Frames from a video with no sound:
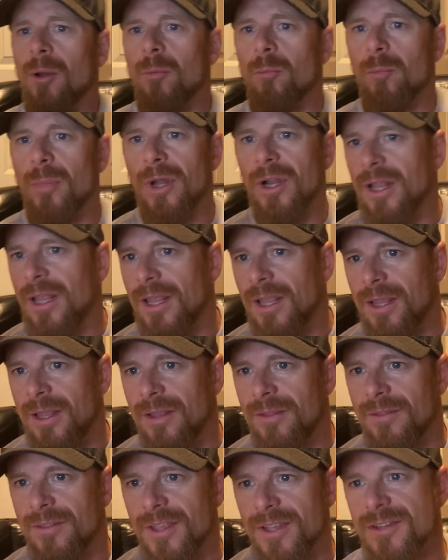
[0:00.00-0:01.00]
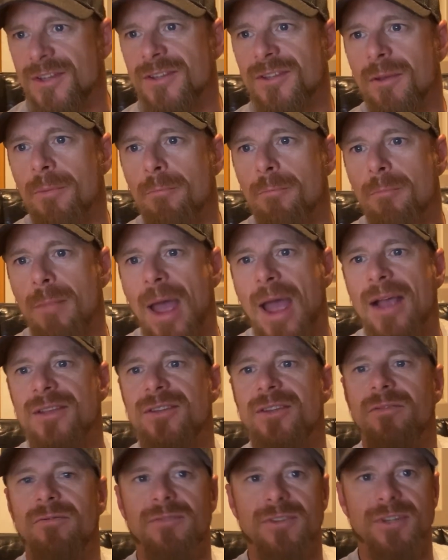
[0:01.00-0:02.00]
But this is a
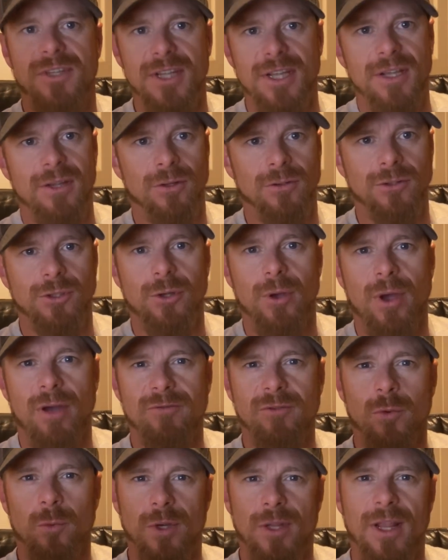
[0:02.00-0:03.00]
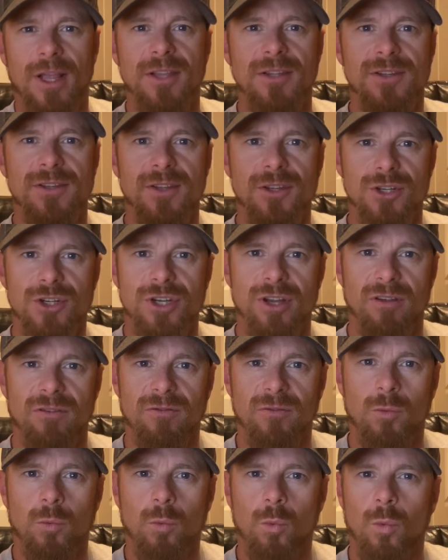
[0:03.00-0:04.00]
massive deal. You have to realize the
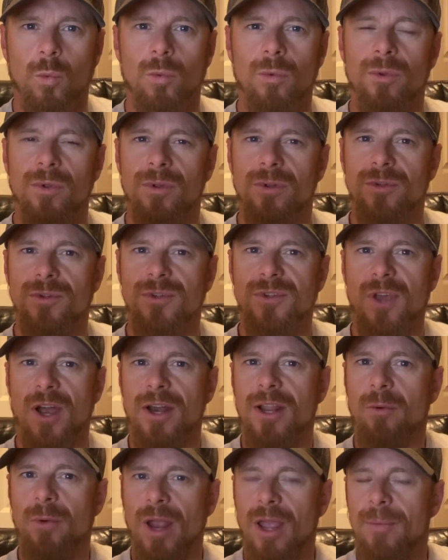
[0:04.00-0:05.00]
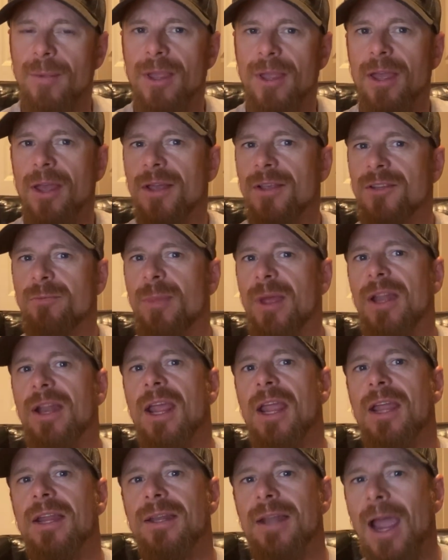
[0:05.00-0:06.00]
shift. Saudi Arabia has been
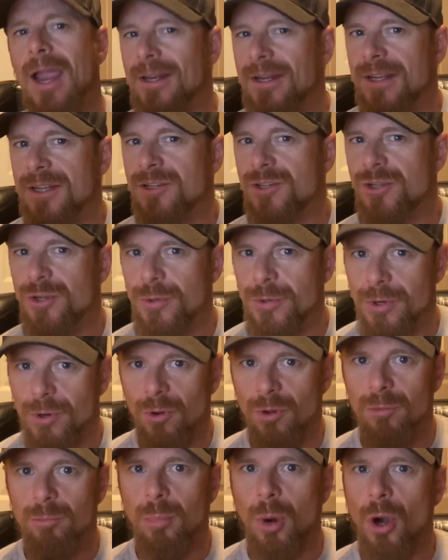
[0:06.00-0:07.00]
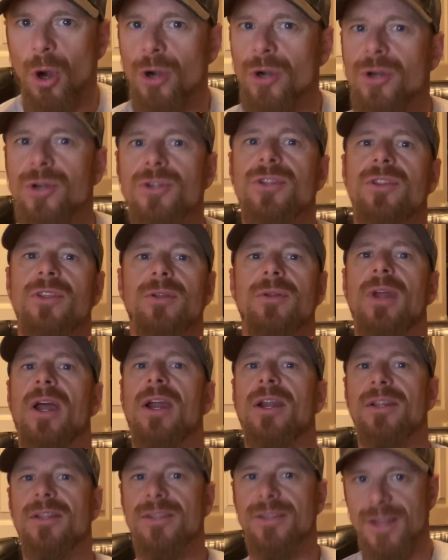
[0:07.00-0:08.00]
a 92-year-old partner to the
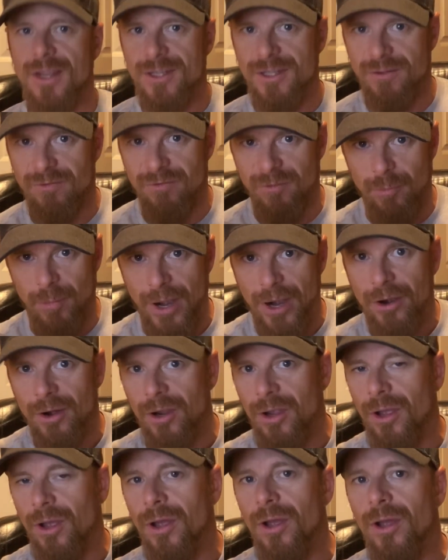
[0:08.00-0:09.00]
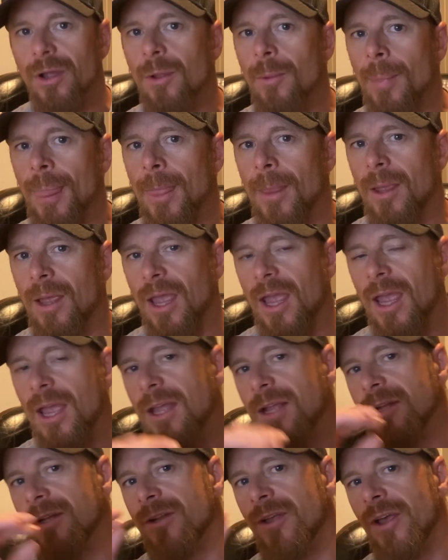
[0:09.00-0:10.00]
United States of America,
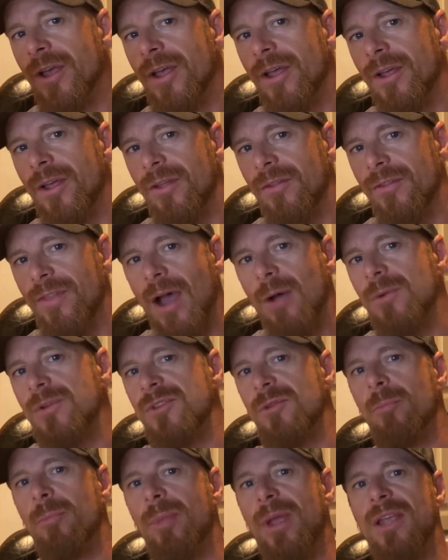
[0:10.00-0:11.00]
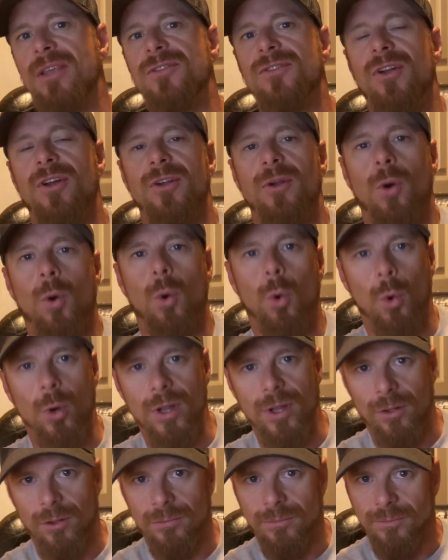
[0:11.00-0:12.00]
and that was based on
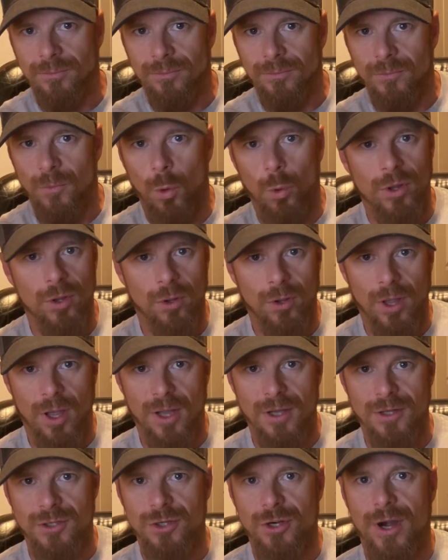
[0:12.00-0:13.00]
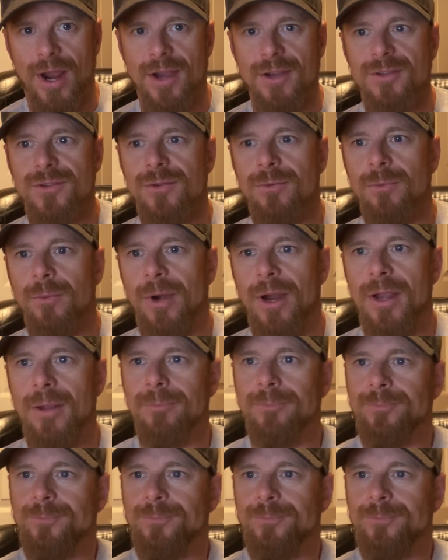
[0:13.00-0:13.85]
oil contracts, right?